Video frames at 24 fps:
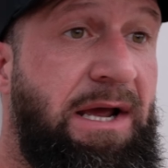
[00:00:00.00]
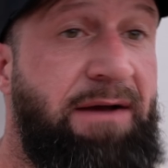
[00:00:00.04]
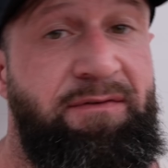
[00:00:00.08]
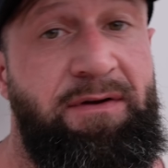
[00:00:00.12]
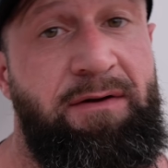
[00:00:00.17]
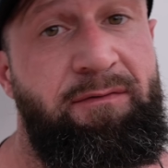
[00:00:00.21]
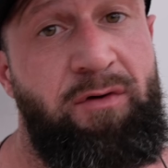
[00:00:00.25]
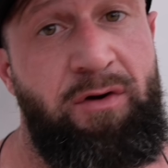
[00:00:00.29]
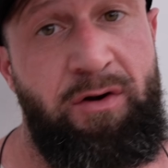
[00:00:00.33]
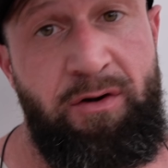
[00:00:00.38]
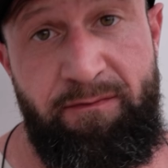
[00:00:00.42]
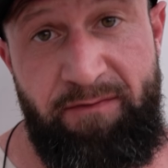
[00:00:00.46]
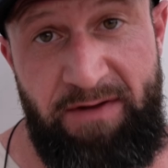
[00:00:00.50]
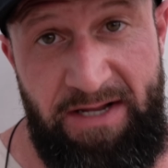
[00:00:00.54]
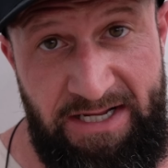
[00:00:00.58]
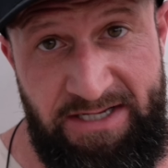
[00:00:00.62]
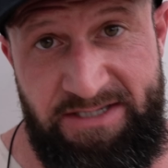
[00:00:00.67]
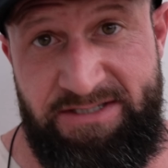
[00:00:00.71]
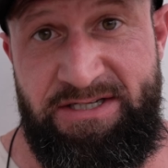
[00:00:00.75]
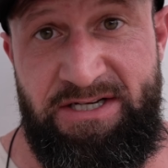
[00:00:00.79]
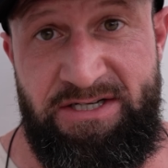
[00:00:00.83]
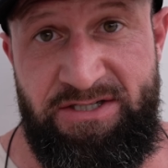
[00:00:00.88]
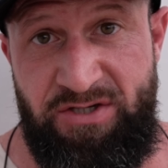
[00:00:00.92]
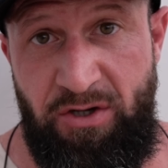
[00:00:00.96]
have you ever heard of
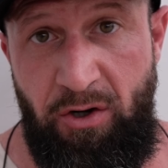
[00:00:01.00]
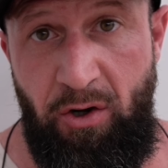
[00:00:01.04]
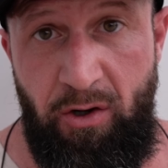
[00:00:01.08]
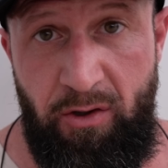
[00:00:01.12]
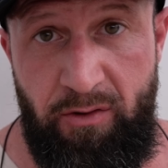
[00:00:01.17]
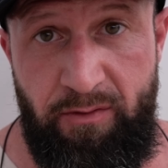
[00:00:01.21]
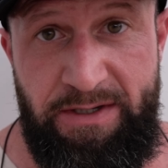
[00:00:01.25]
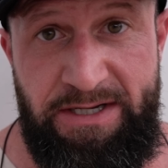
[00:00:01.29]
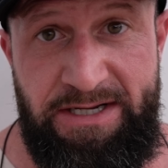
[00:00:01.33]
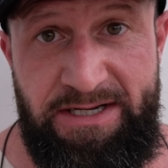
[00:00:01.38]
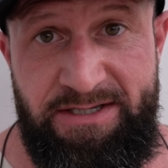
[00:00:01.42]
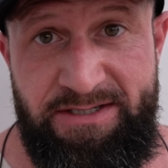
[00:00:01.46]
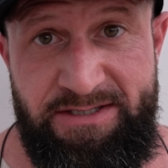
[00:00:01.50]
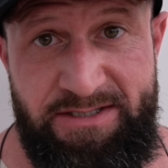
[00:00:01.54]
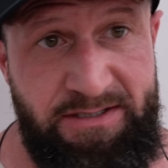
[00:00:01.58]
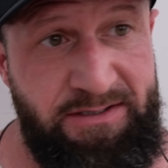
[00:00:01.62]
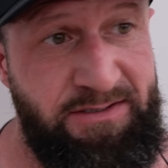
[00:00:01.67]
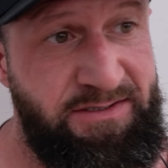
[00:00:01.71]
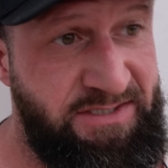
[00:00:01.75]
SSREs?